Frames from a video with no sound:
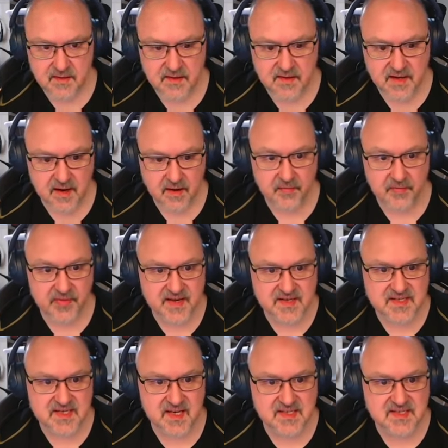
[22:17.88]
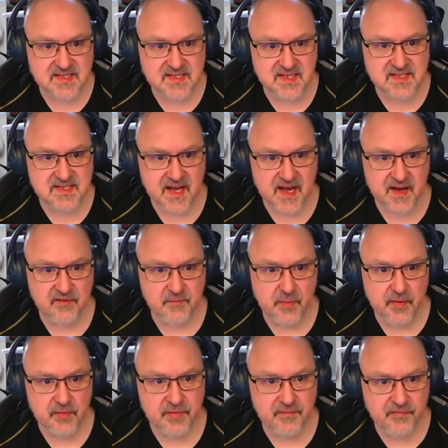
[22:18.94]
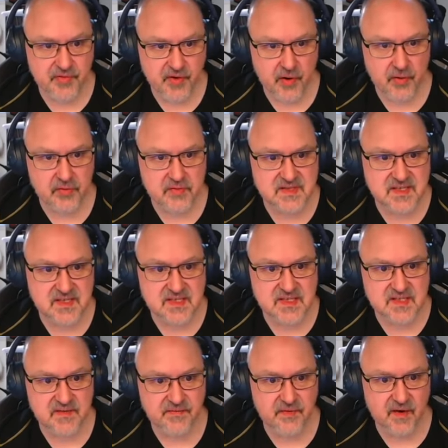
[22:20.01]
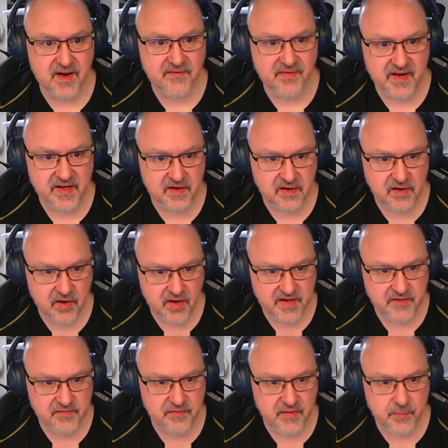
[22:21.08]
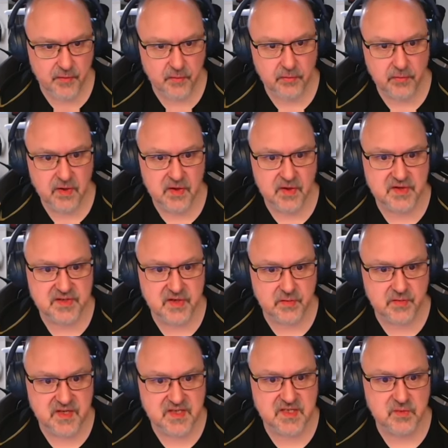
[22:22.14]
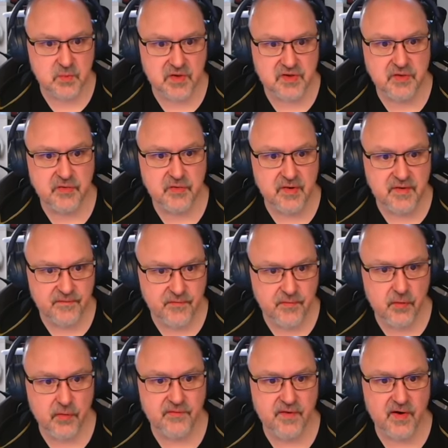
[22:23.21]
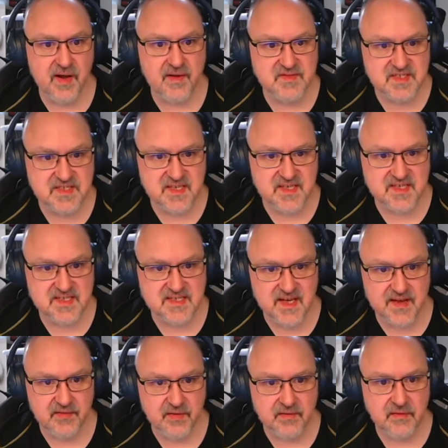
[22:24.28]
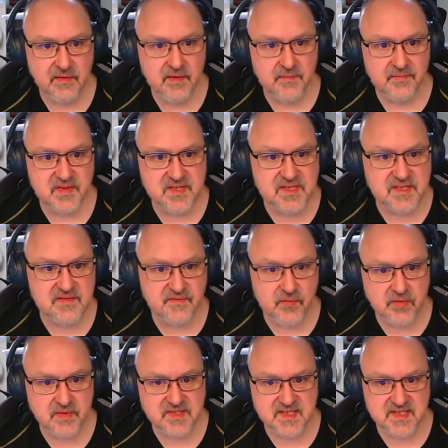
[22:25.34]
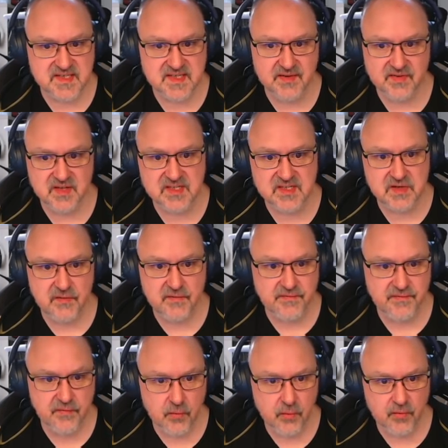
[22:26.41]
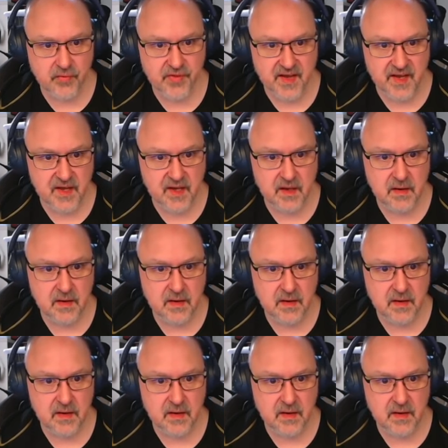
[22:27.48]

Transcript: Now that takes six out of both of those. This is a five, eight, nine triple. So this is one, two, three, four, five, six, seven. This is four, six, seven. There's no four there.